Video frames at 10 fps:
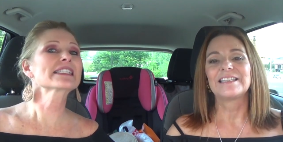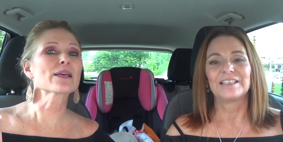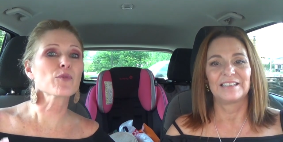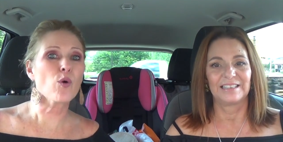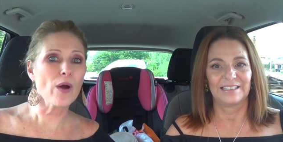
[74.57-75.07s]

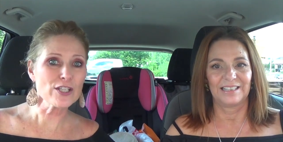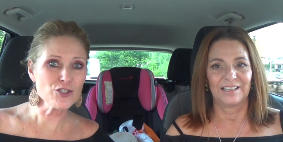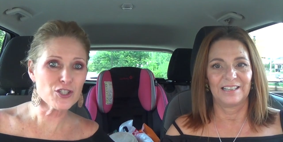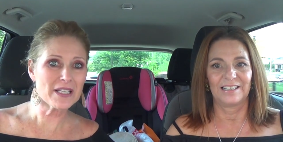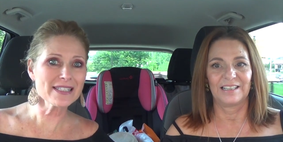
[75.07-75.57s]
Speaker 1: yes. some
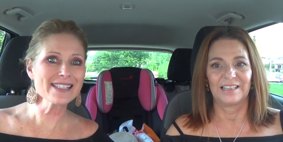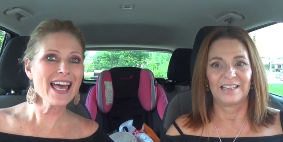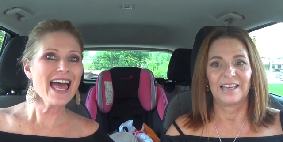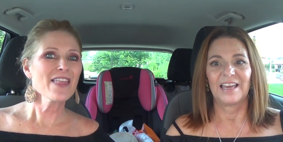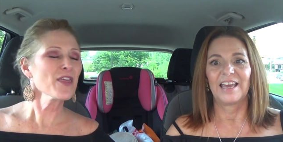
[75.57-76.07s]

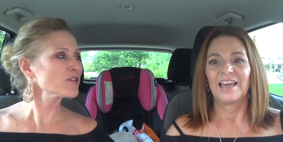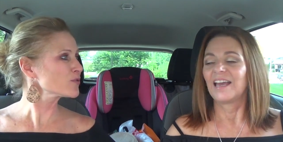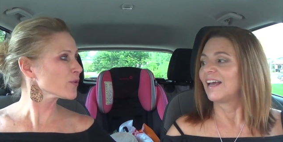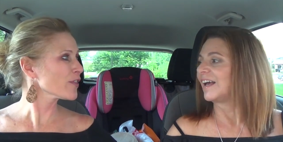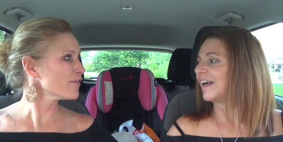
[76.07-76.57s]
questions.
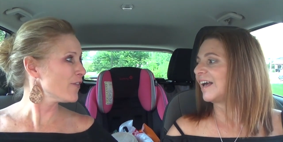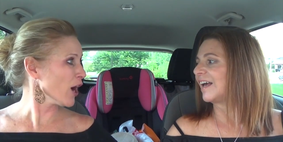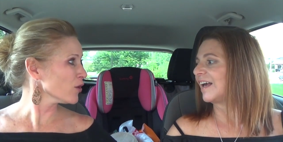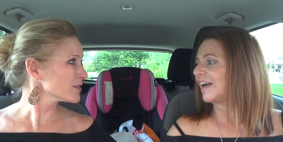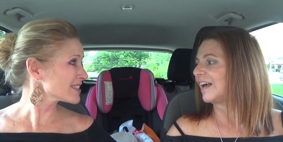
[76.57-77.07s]
Those were the
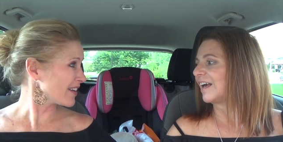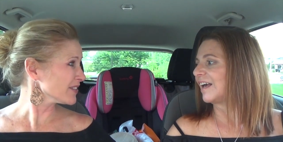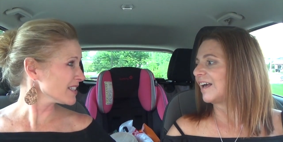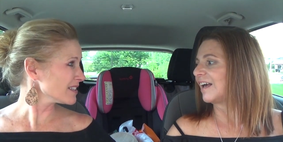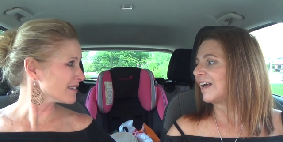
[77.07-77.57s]
Vogue
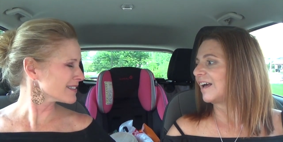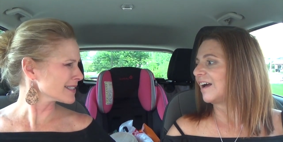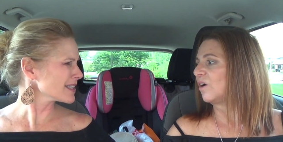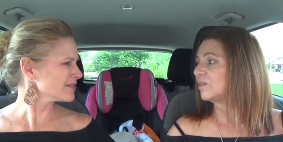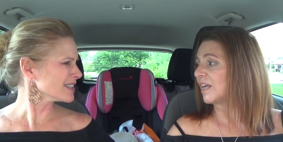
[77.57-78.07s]
70.
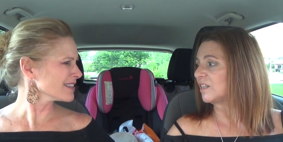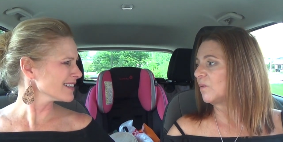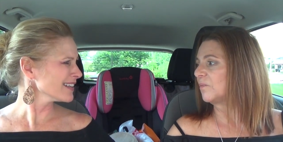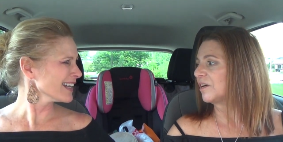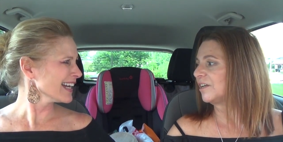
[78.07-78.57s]
Is it 70? Oh, is that
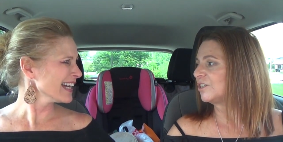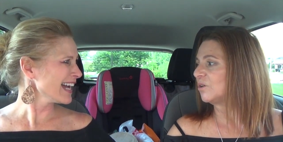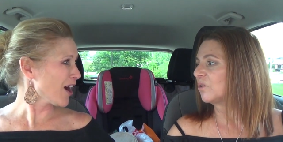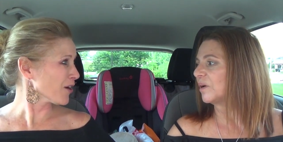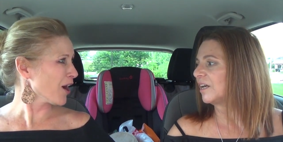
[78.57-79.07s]
the one we're going to
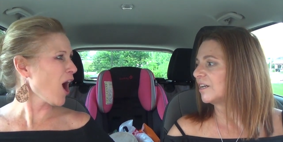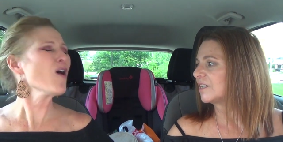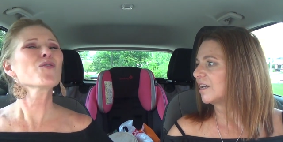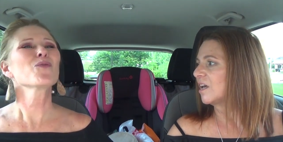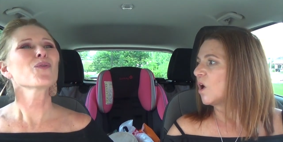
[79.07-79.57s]
do? Or are, we going
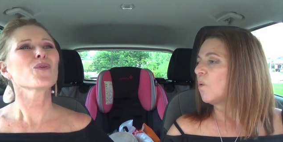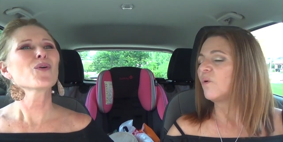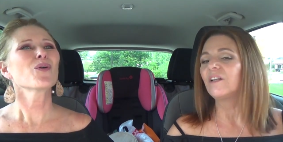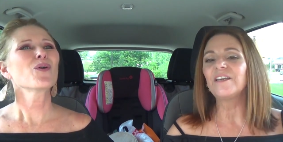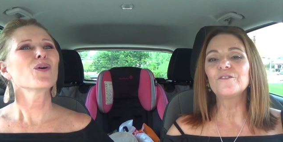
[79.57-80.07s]
to? Oh, oh
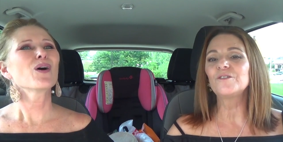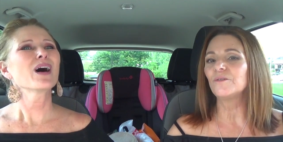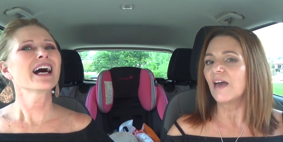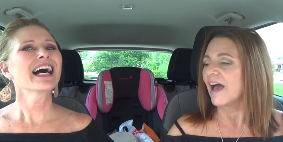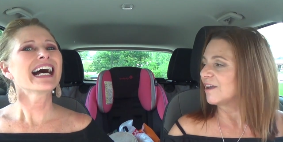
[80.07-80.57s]
We'll
Speaker 2: either
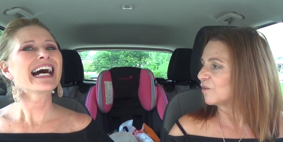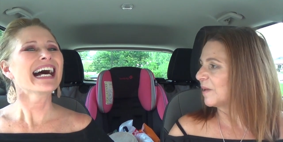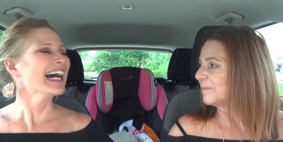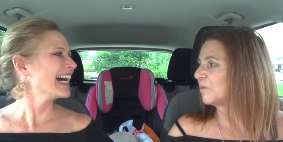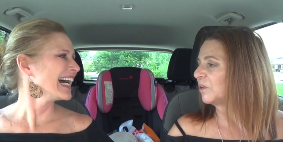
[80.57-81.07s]
do that
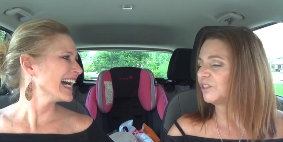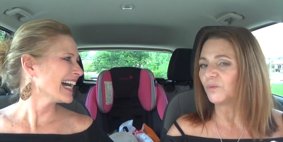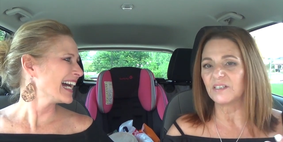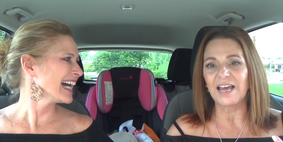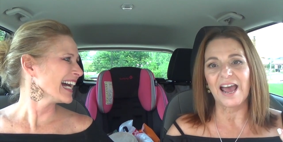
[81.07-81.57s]
or maybe we'll
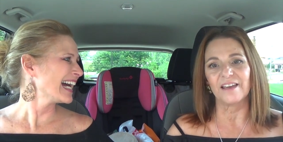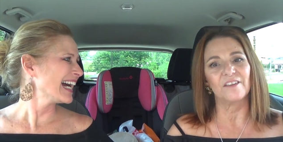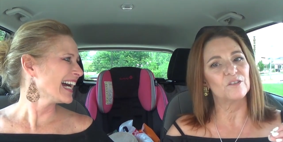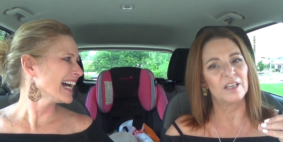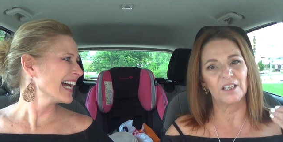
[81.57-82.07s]
do a
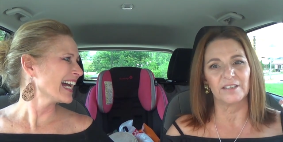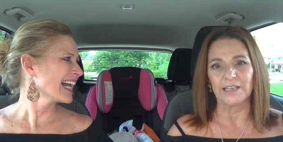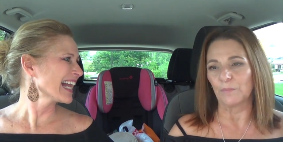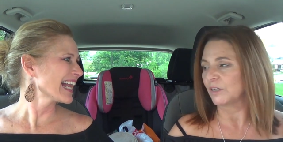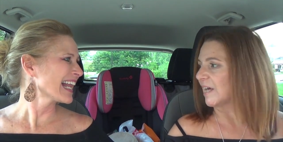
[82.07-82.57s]
tag. There's a little
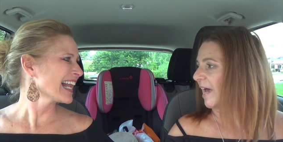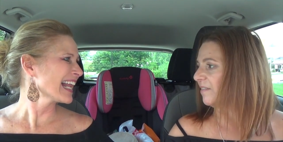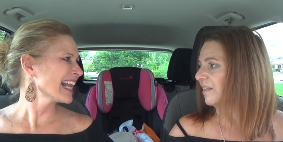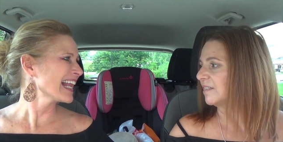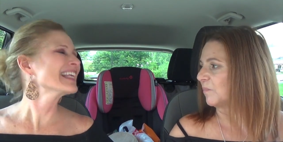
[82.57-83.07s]
summer
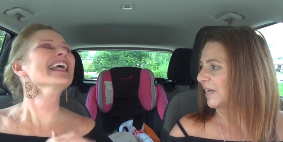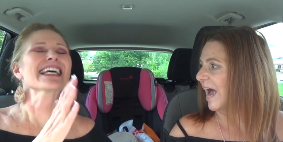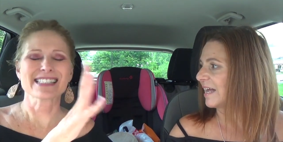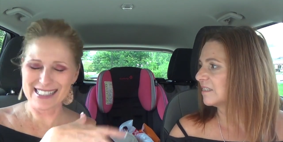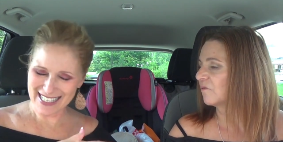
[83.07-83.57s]
tag that somebody
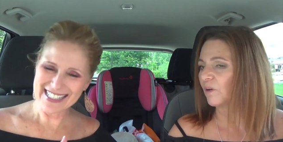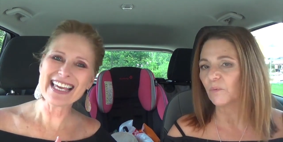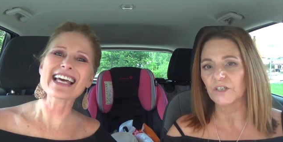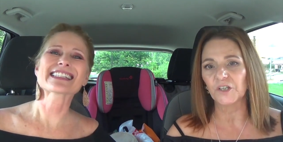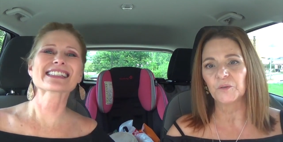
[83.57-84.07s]
yes, asked if
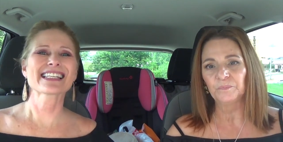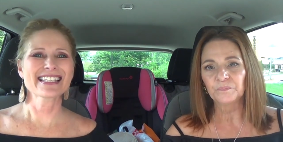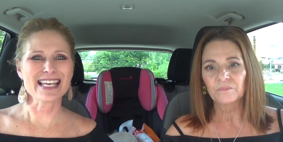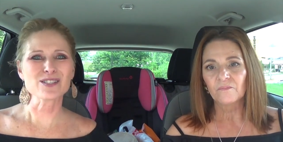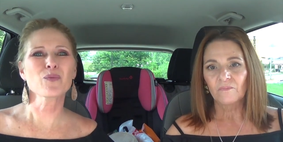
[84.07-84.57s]
we yes,
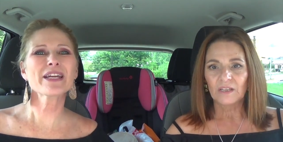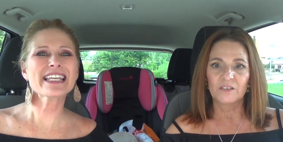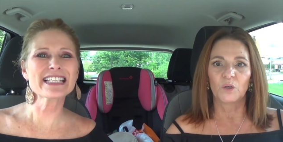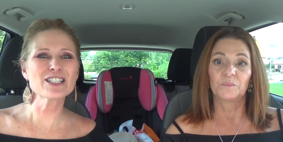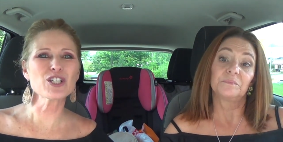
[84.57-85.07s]
would do. Yes,
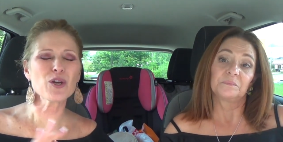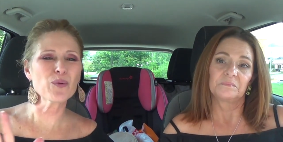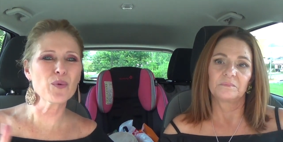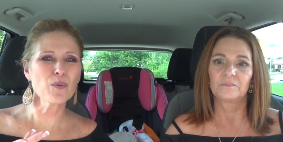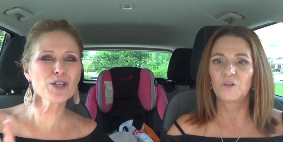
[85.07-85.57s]
we so can
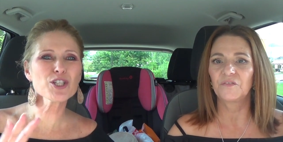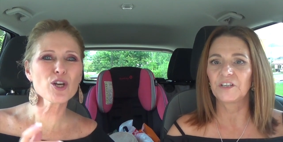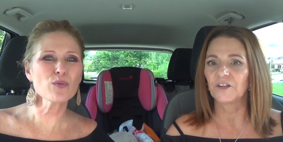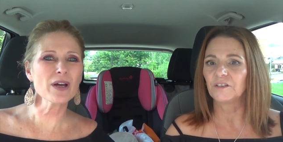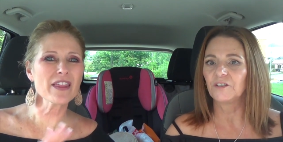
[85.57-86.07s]
Speaker 1: do. We'll do